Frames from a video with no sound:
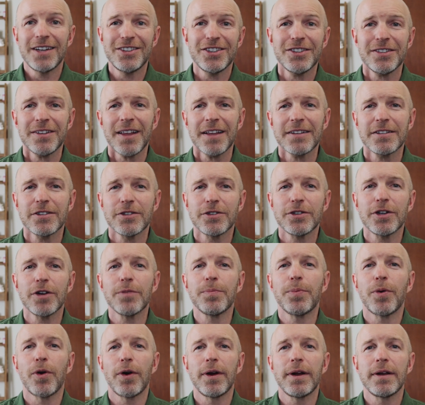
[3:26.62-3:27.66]
I'd just like to share a
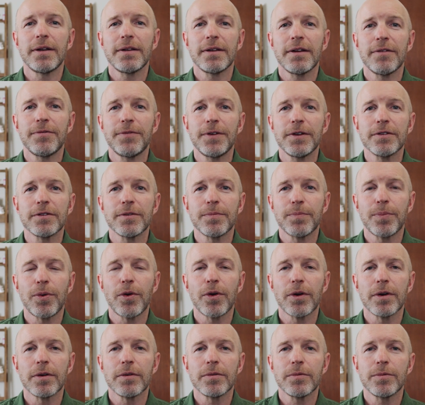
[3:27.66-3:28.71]
point that feels
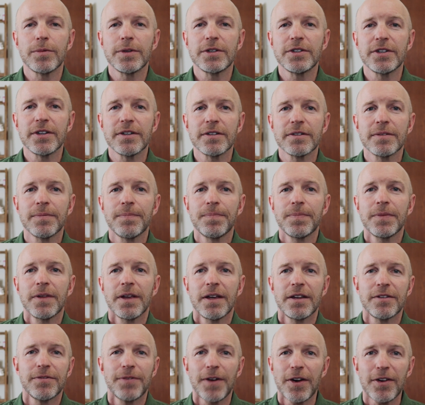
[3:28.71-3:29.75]
important, which is
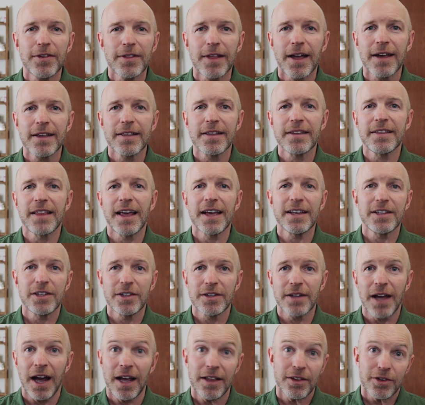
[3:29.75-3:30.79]
it's very likely that
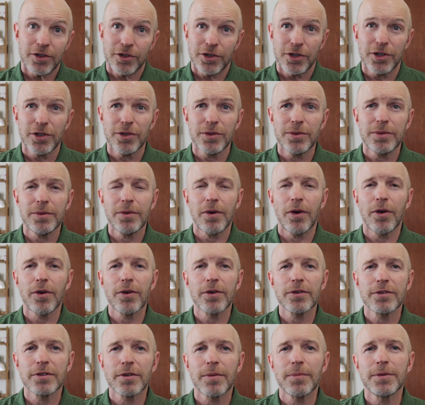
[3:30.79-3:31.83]
either you
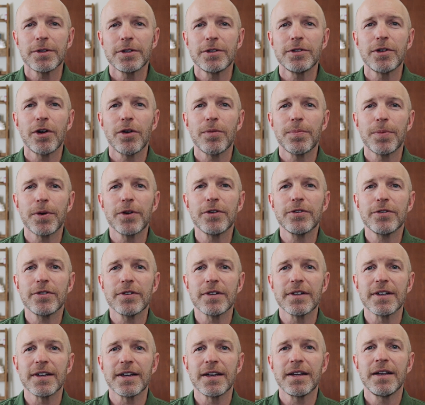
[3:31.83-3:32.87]
or someone you know
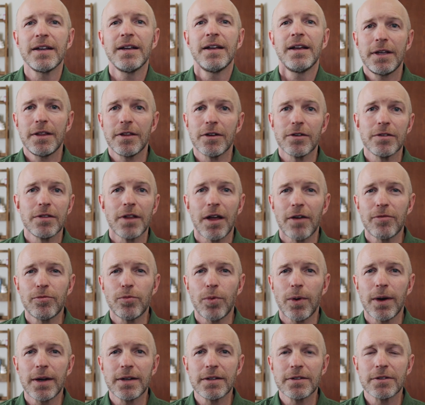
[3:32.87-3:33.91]
personally, either loved
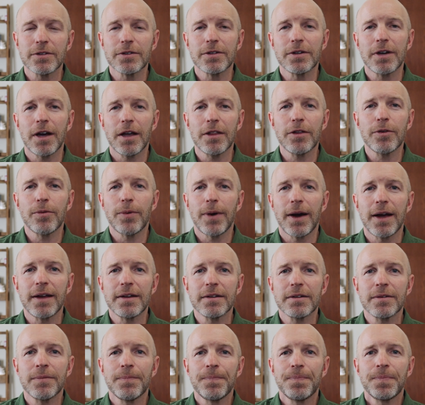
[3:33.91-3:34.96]
ones or
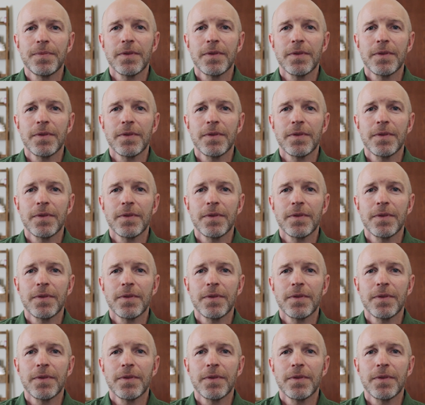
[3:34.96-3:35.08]
otherwise,